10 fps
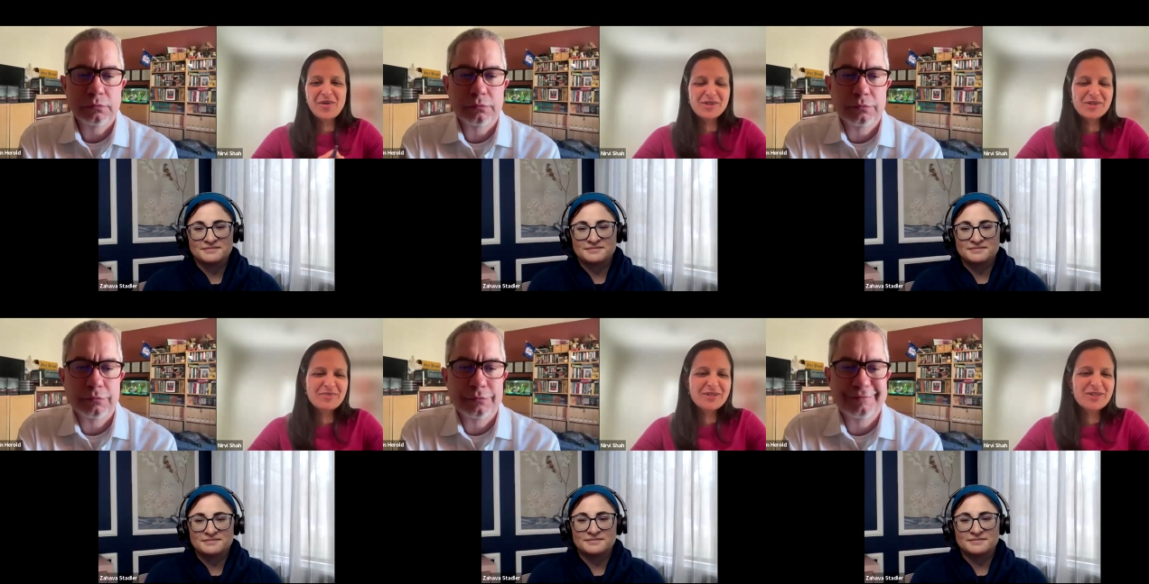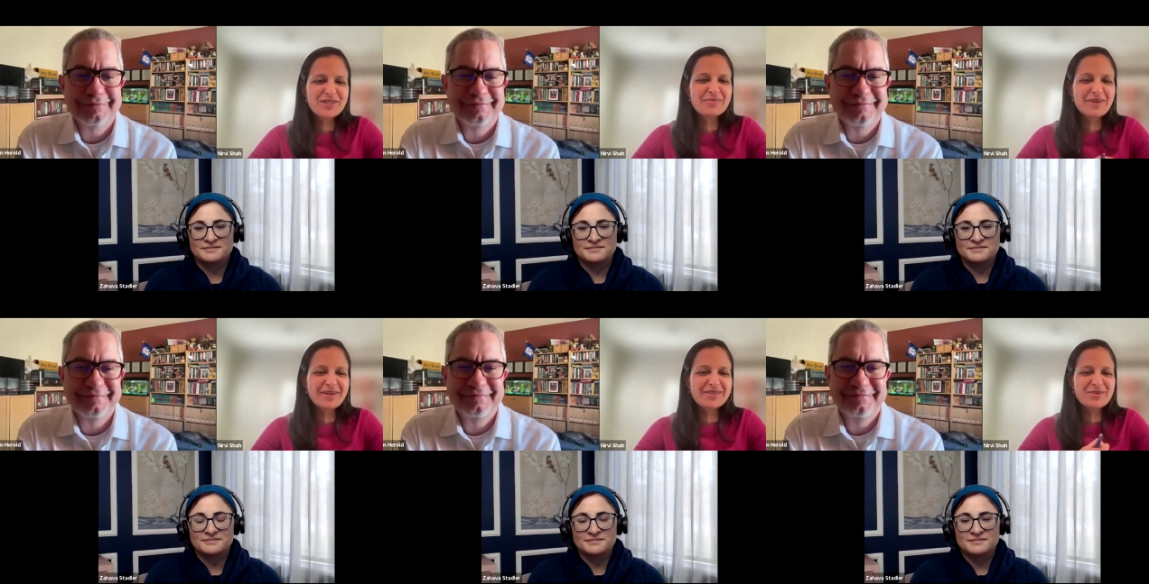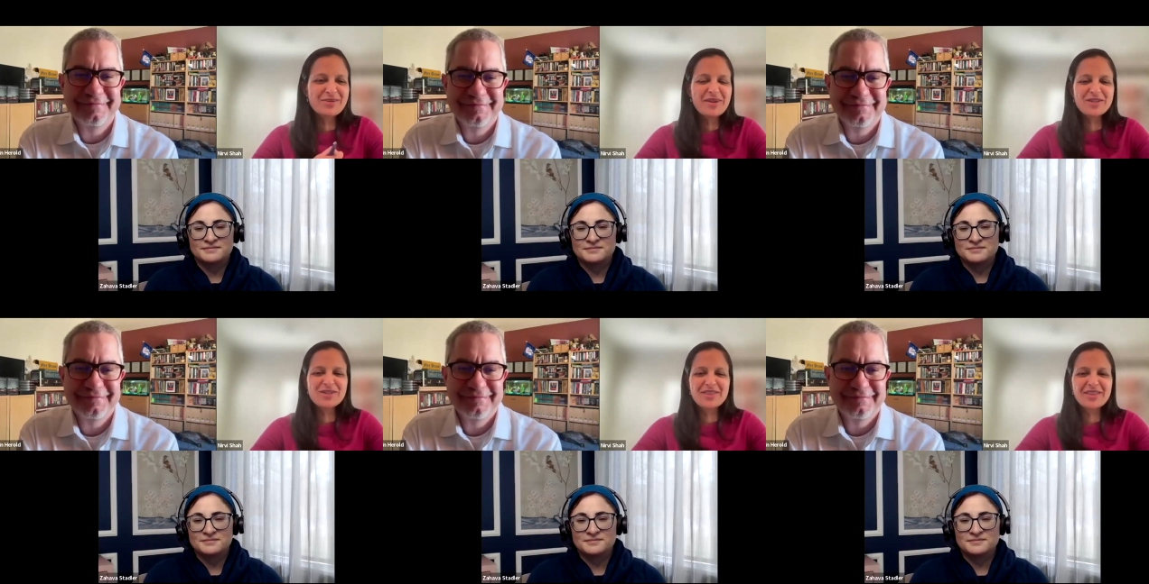Speaker 1: question, but just because you'd
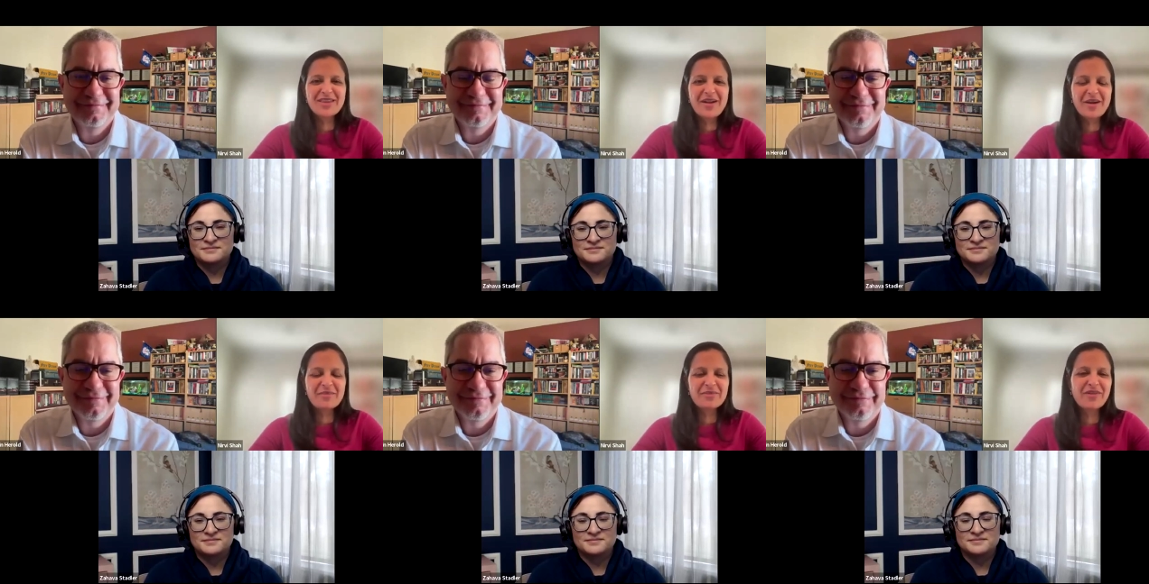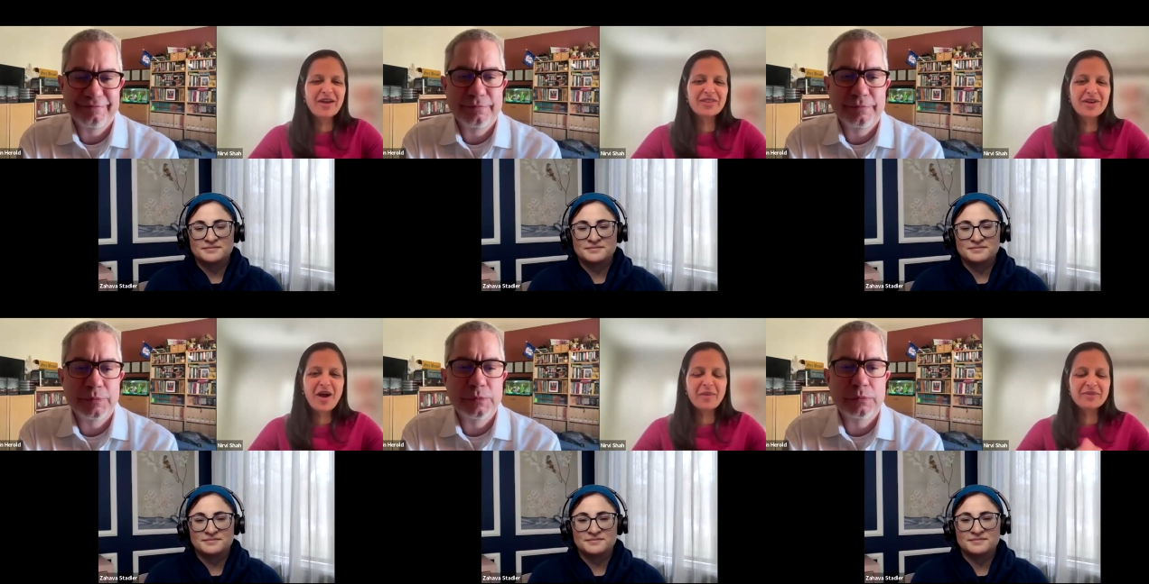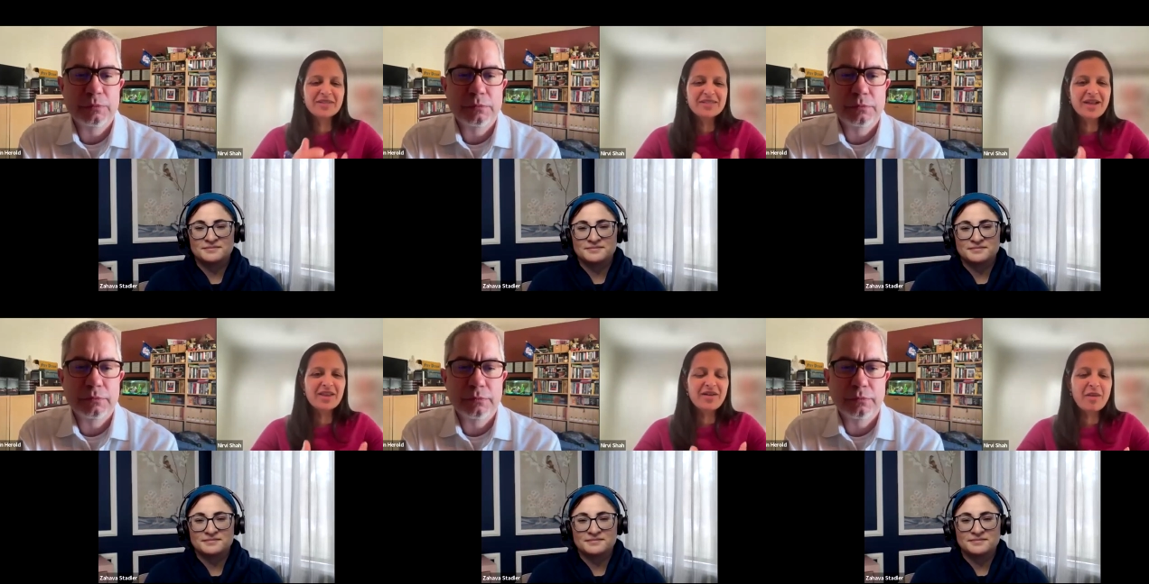mentioned the um, the fact that Compton is kind
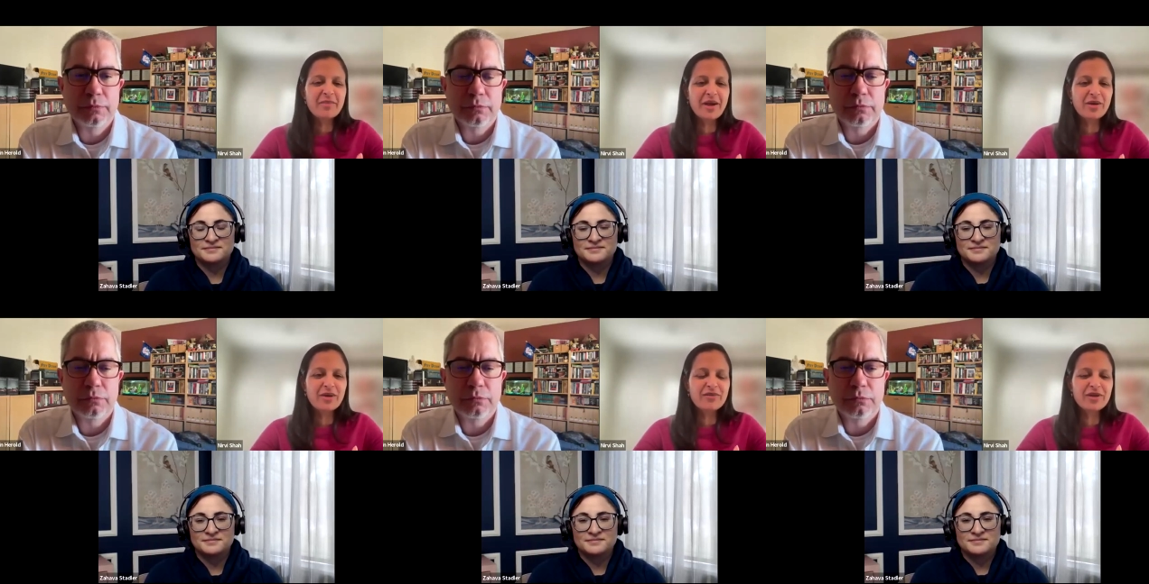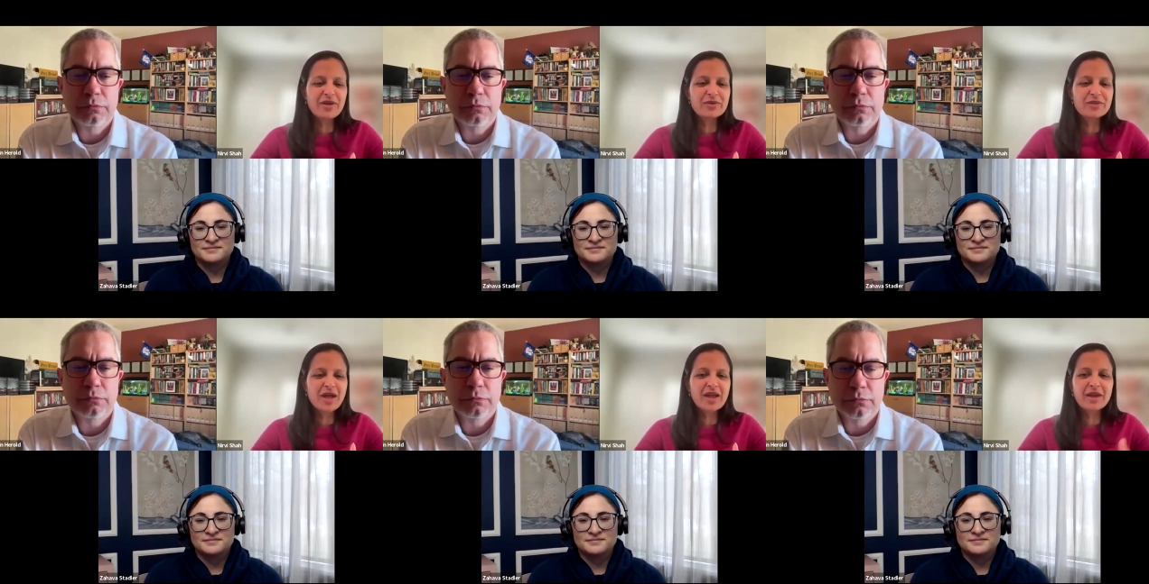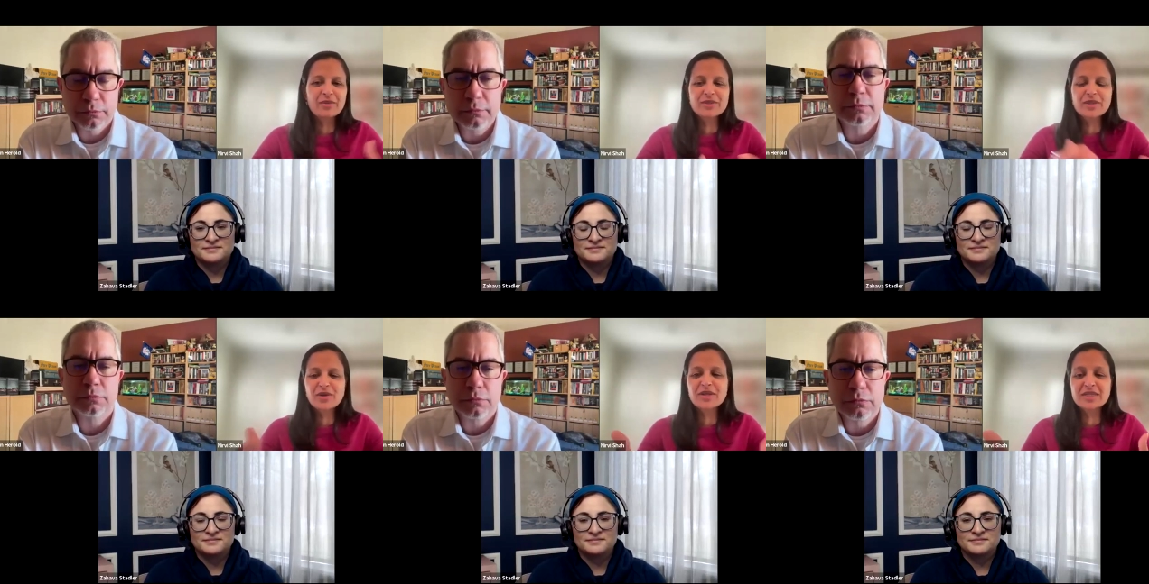of coming out of the other side, I was
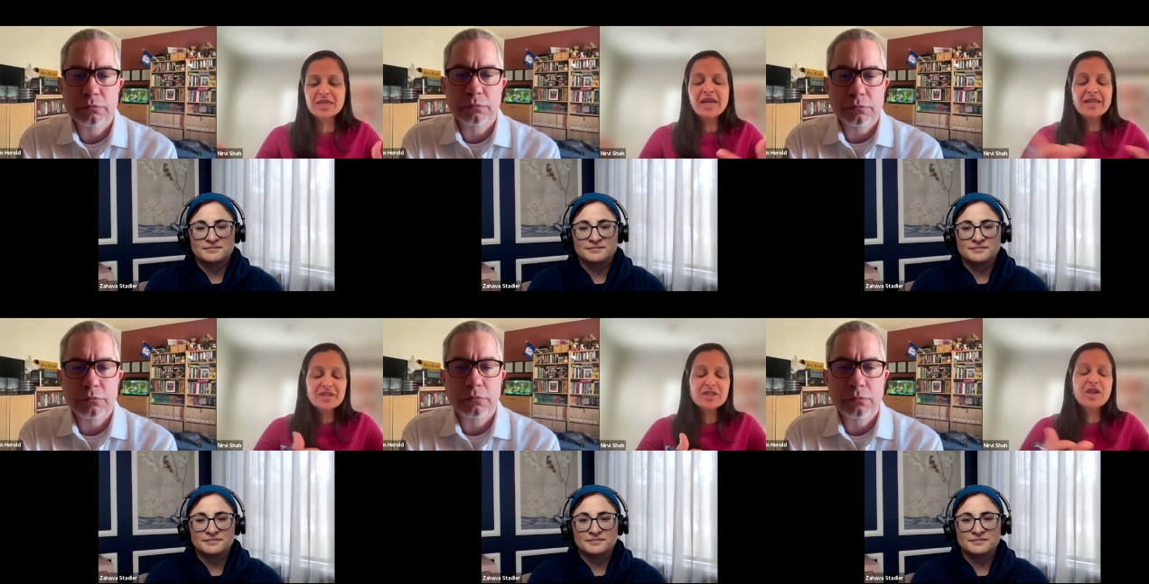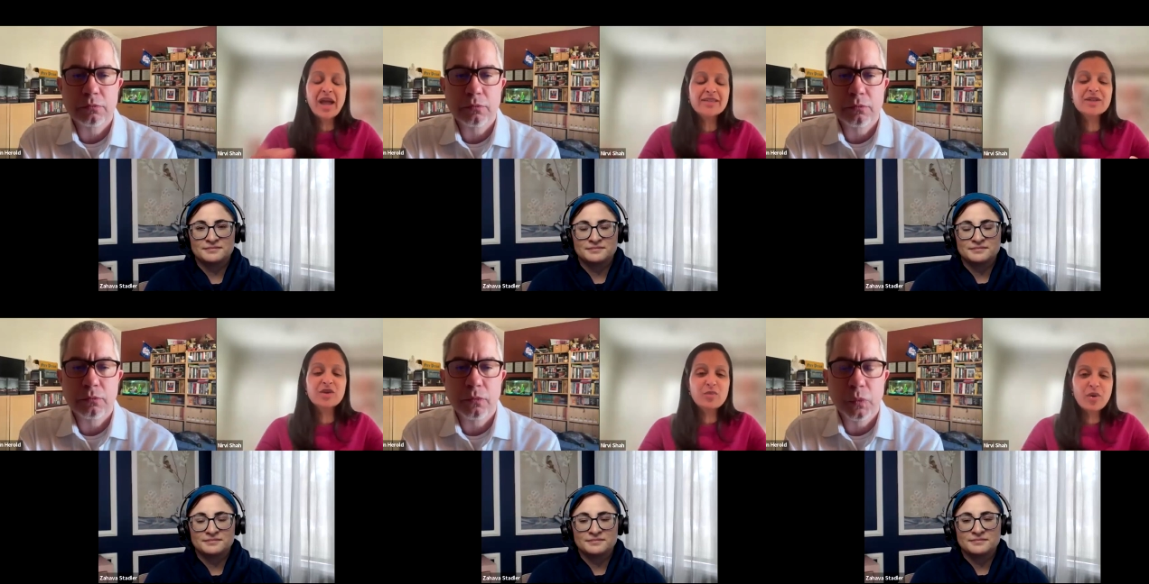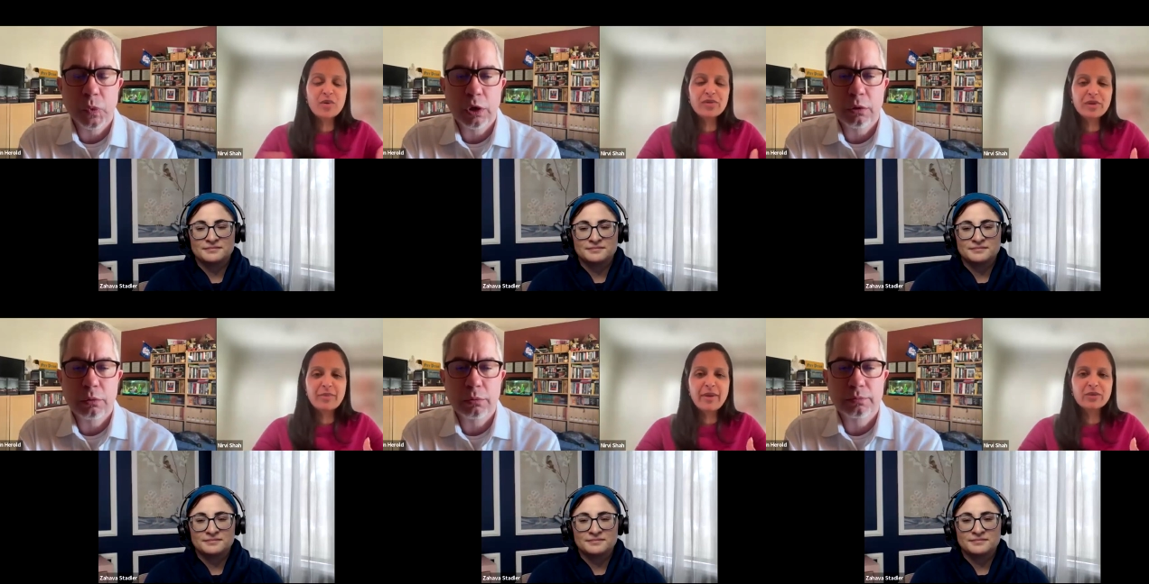curious to ask you both
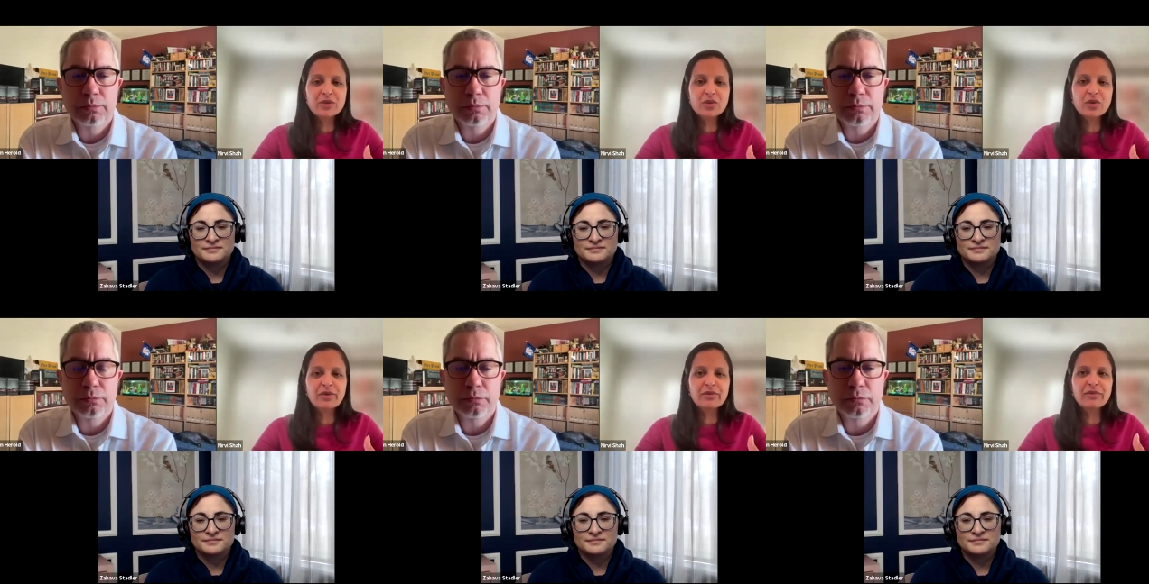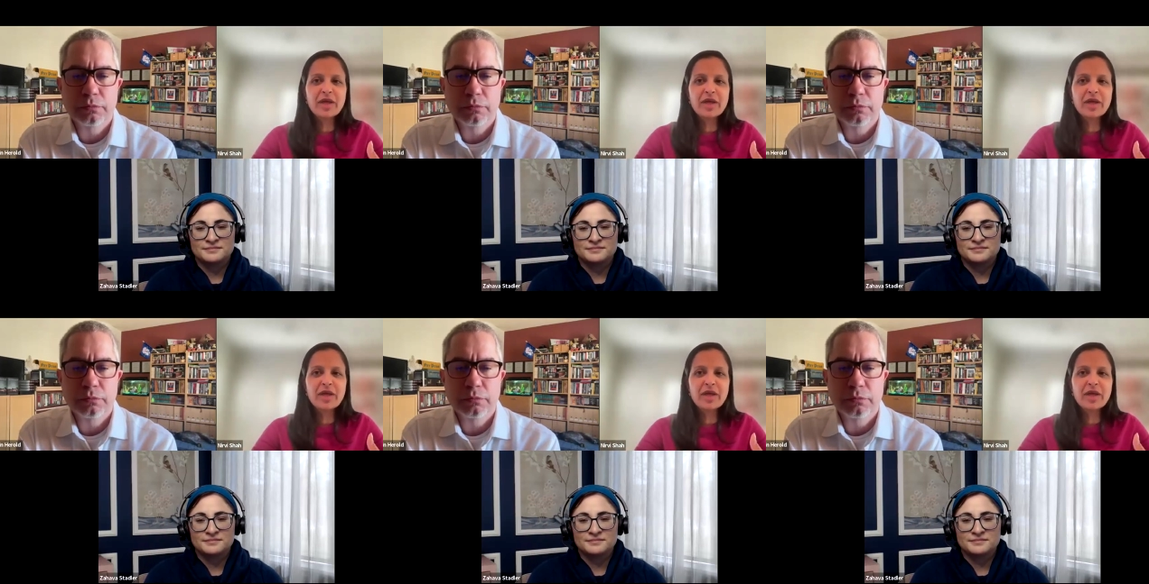about sort of